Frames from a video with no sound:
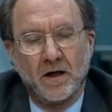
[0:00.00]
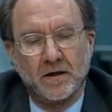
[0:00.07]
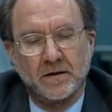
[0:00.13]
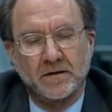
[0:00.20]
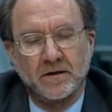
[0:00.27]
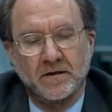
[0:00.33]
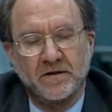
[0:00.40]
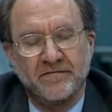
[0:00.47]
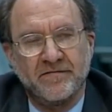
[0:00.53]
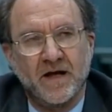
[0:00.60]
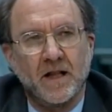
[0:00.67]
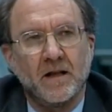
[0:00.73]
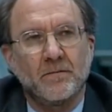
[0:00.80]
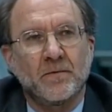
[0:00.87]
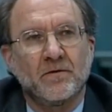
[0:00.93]
to
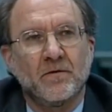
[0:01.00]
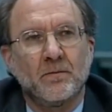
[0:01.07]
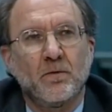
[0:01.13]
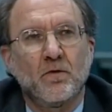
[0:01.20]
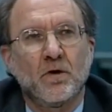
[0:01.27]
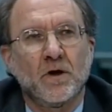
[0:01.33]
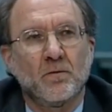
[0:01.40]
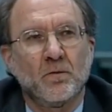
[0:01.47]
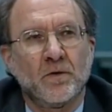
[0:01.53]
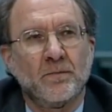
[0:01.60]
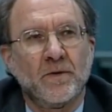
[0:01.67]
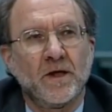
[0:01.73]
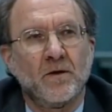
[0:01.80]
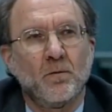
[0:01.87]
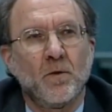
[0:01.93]
develop a report would
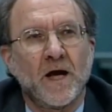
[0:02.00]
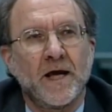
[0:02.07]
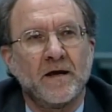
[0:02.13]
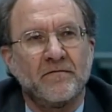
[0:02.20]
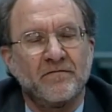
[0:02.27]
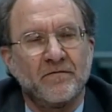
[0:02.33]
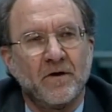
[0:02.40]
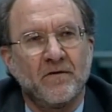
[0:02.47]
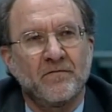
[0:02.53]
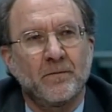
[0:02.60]
be a way of